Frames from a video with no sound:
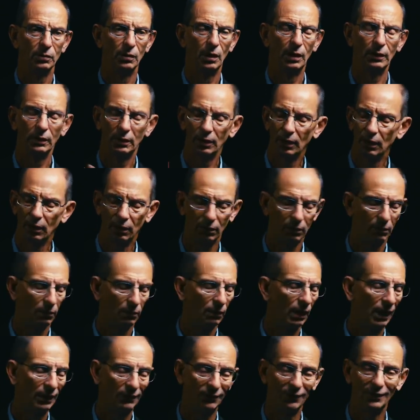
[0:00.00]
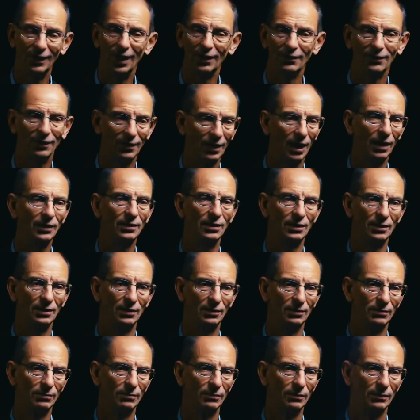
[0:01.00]
Again, that's not the
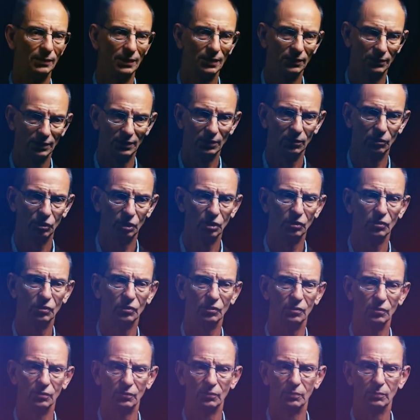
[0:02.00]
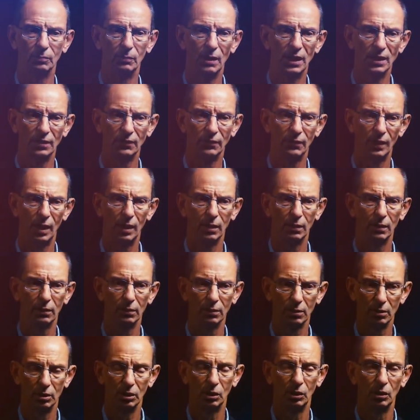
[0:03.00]
ideal, is it? Jesus makes that
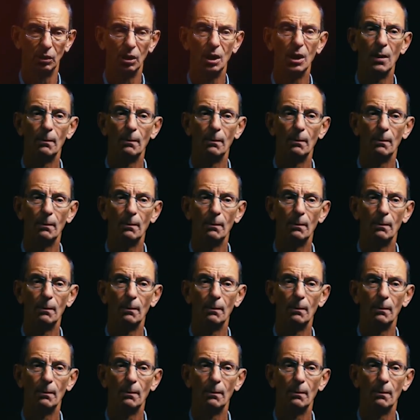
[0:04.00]
clear.